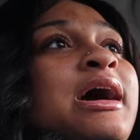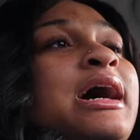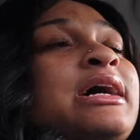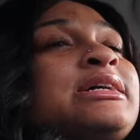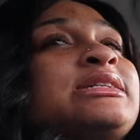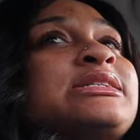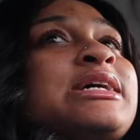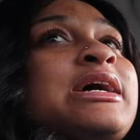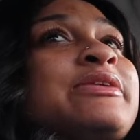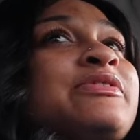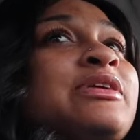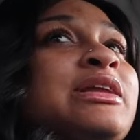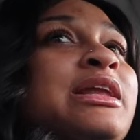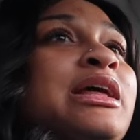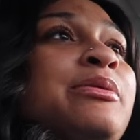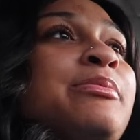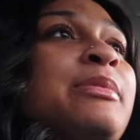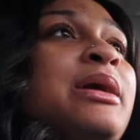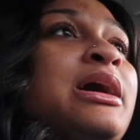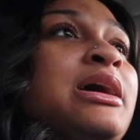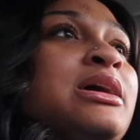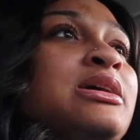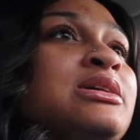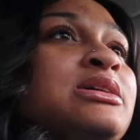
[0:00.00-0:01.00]
I just have to let
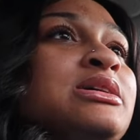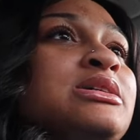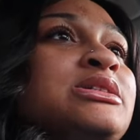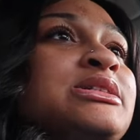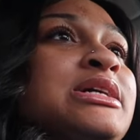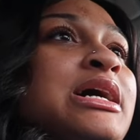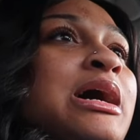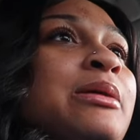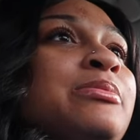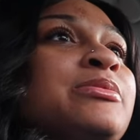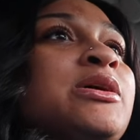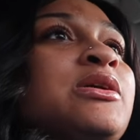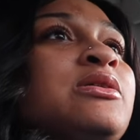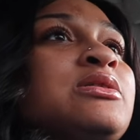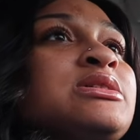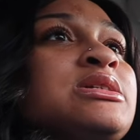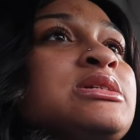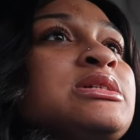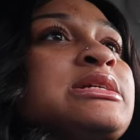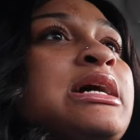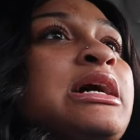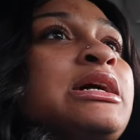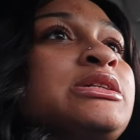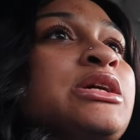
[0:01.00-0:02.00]
my job know,
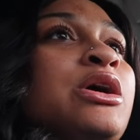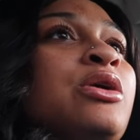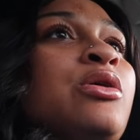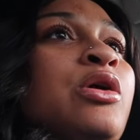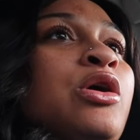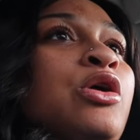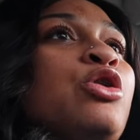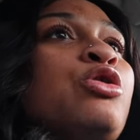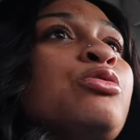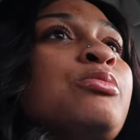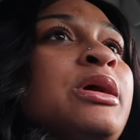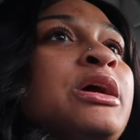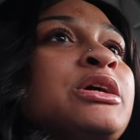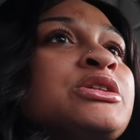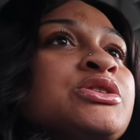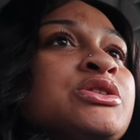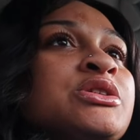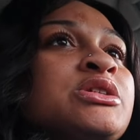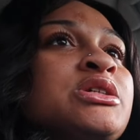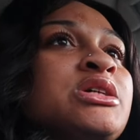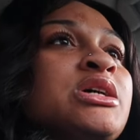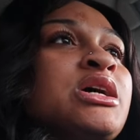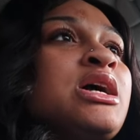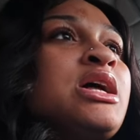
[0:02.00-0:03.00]
since I don't own my
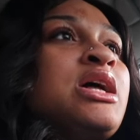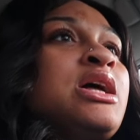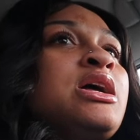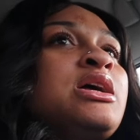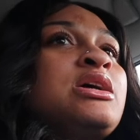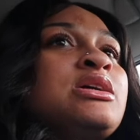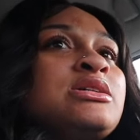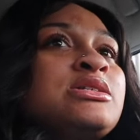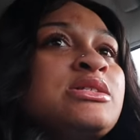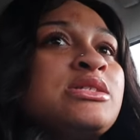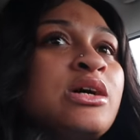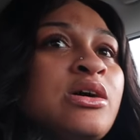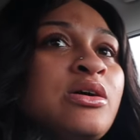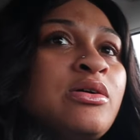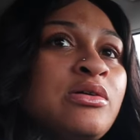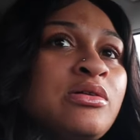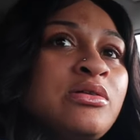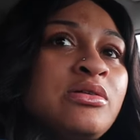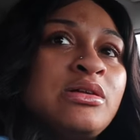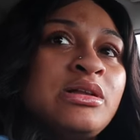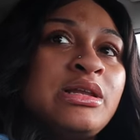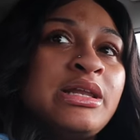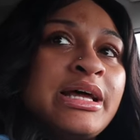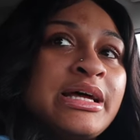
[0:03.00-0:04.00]
truck. So
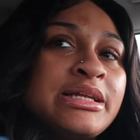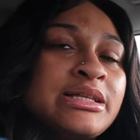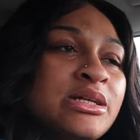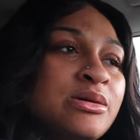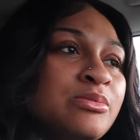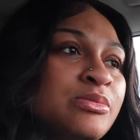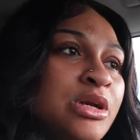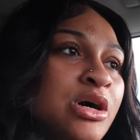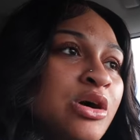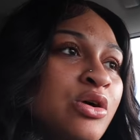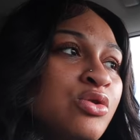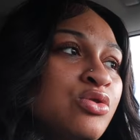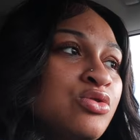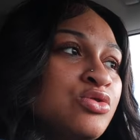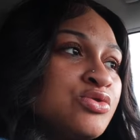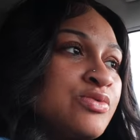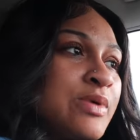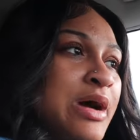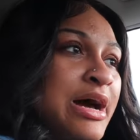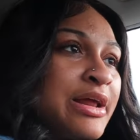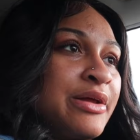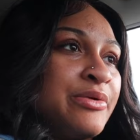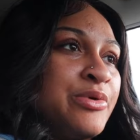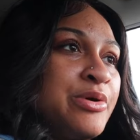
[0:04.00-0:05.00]
let them know who's
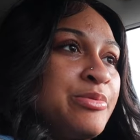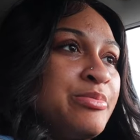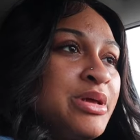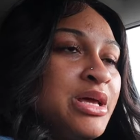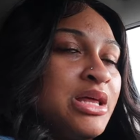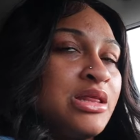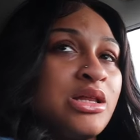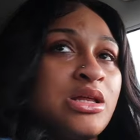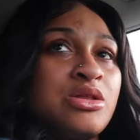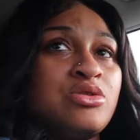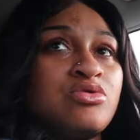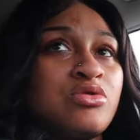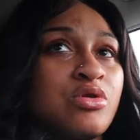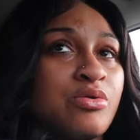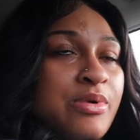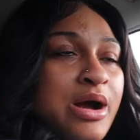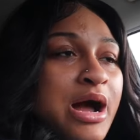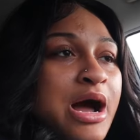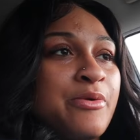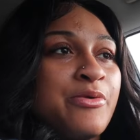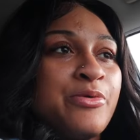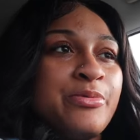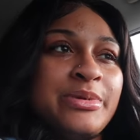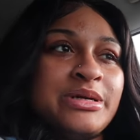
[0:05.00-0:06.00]
riding with me, and then you can
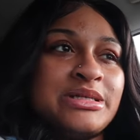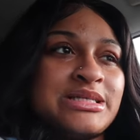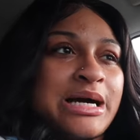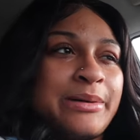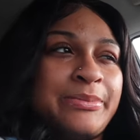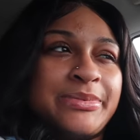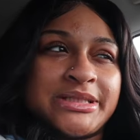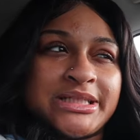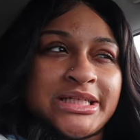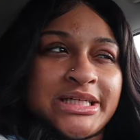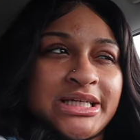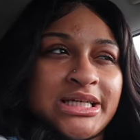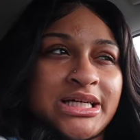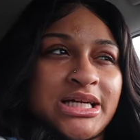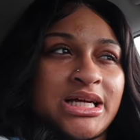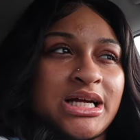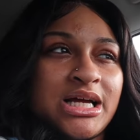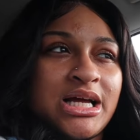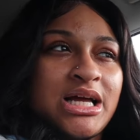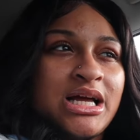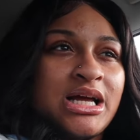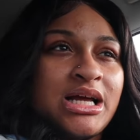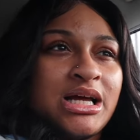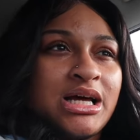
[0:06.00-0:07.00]
ride with me, type of thing.
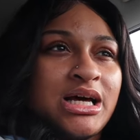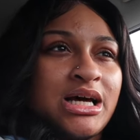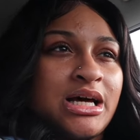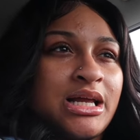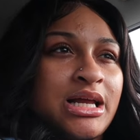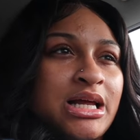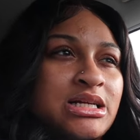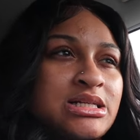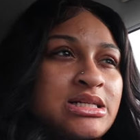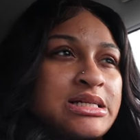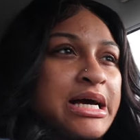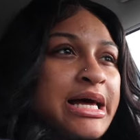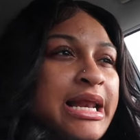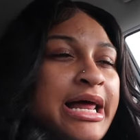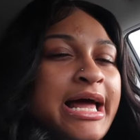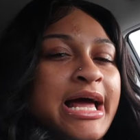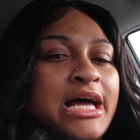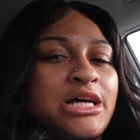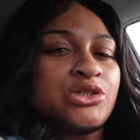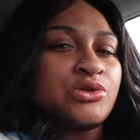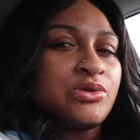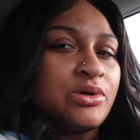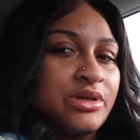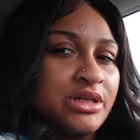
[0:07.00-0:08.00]
And they just gotta
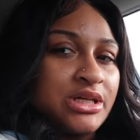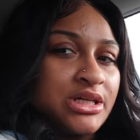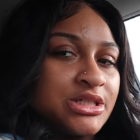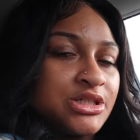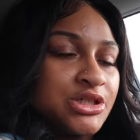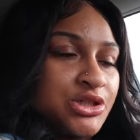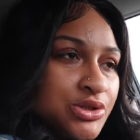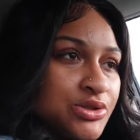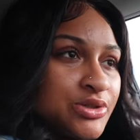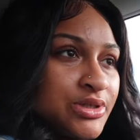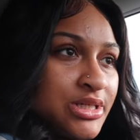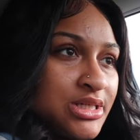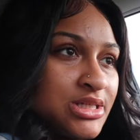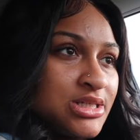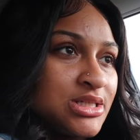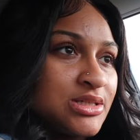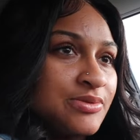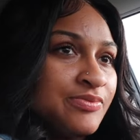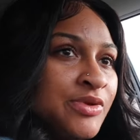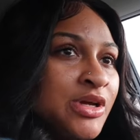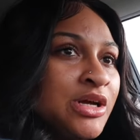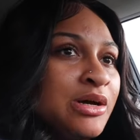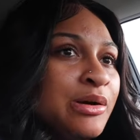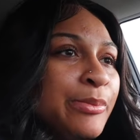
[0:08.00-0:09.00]
add you on the insurance.
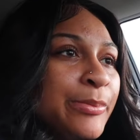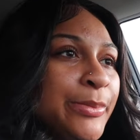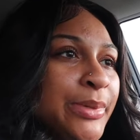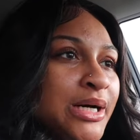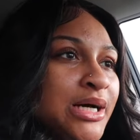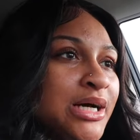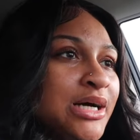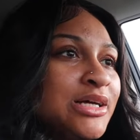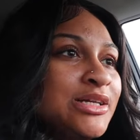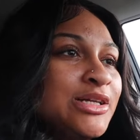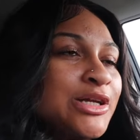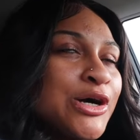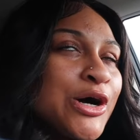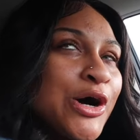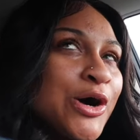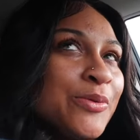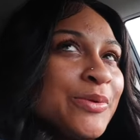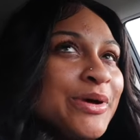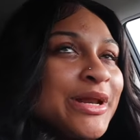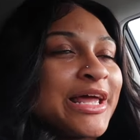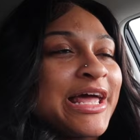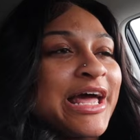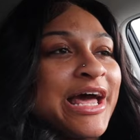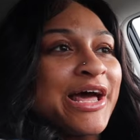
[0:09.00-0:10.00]
But Nicole
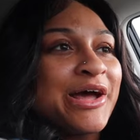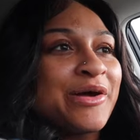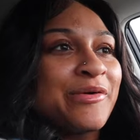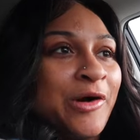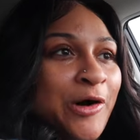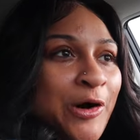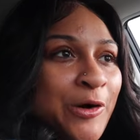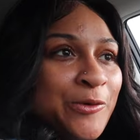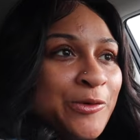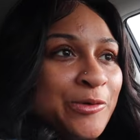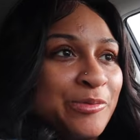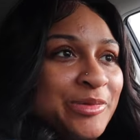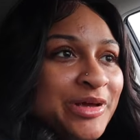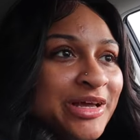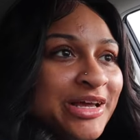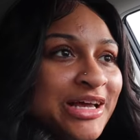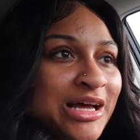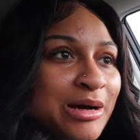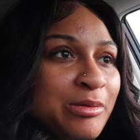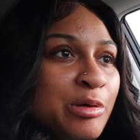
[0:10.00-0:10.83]
with a K rode with me.